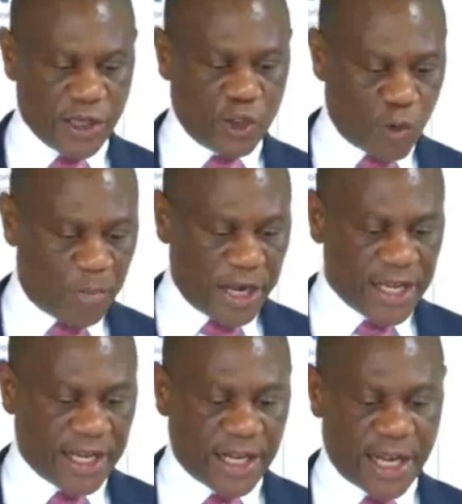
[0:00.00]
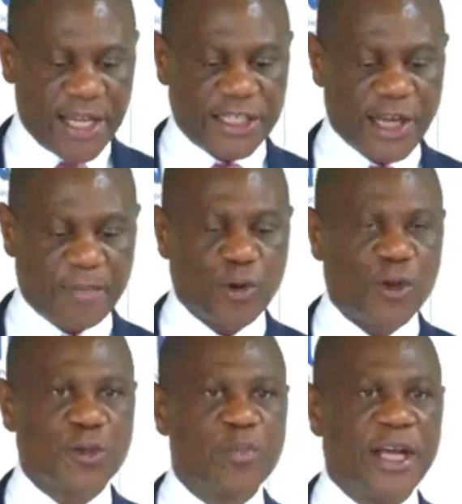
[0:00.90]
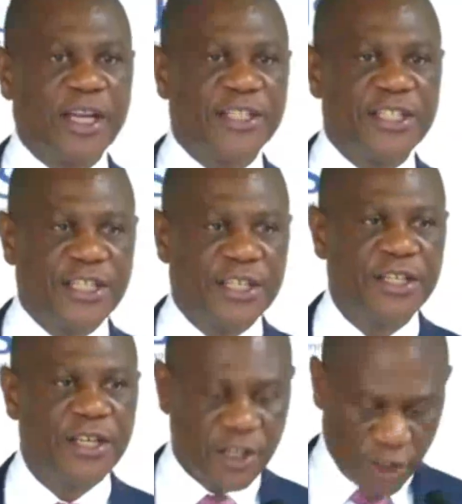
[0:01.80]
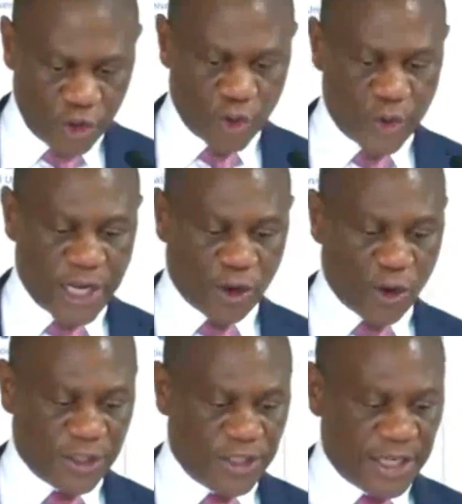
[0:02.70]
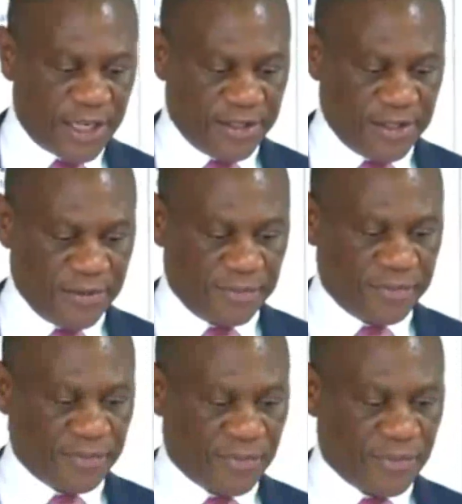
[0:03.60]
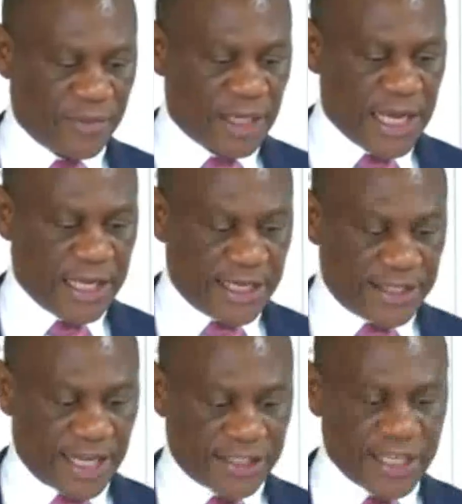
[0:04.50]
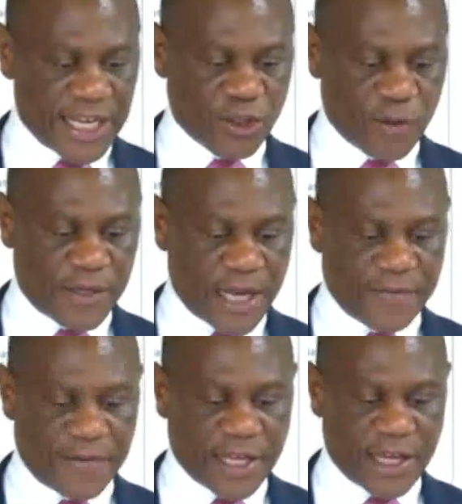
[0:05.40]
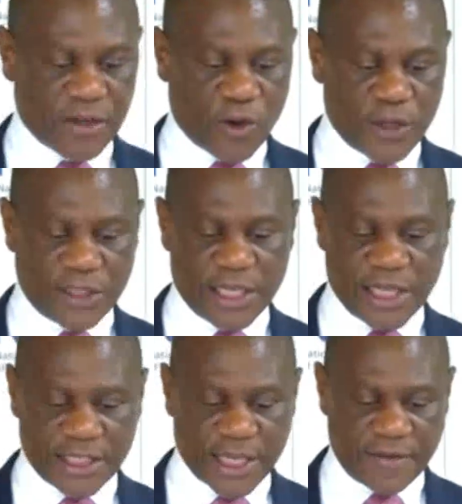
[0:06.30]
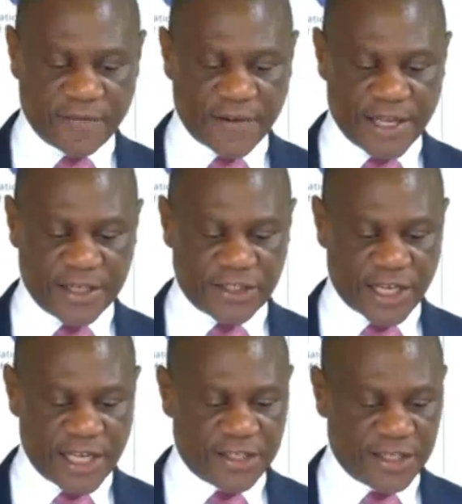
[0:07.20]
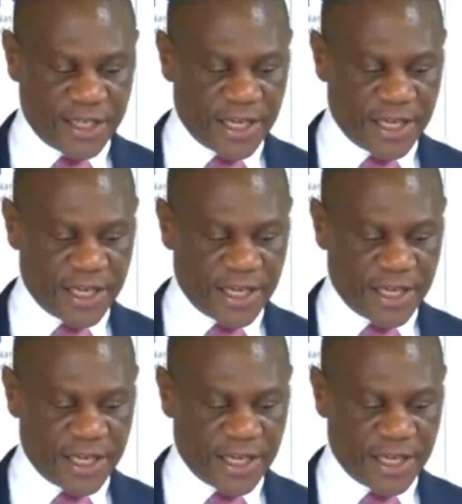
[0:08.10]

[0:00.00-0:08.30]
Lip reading: to bring greater prosperity to the continent. The success of the African Continental Free Trade